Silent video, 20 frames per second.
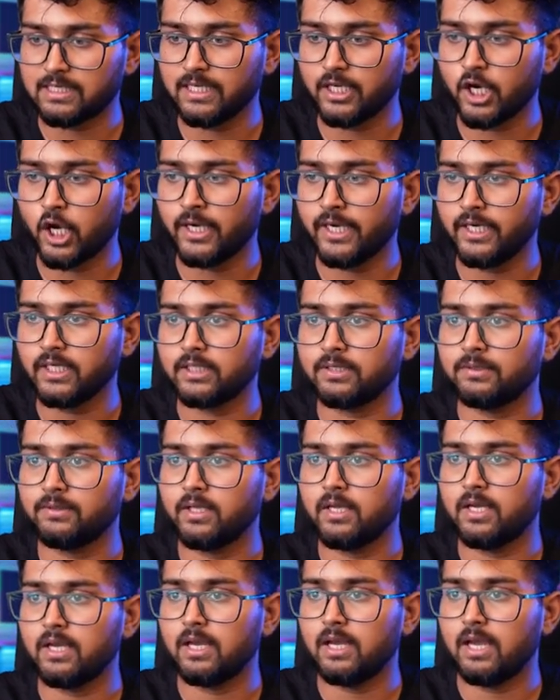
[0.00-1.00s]
click on it,
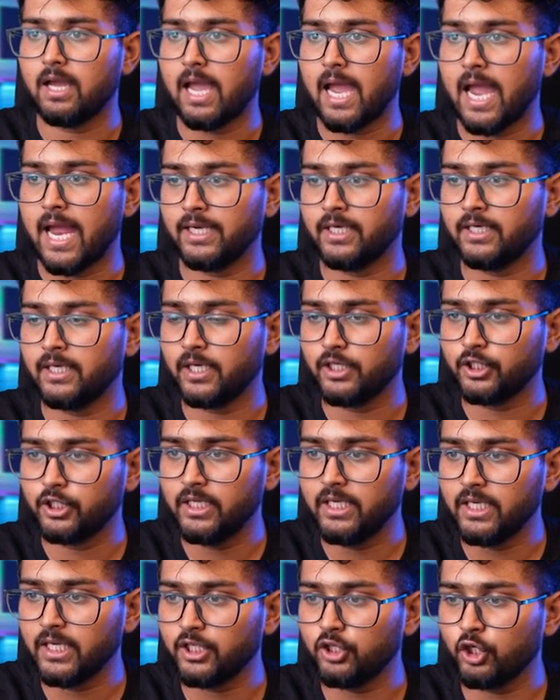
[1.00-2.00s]
and here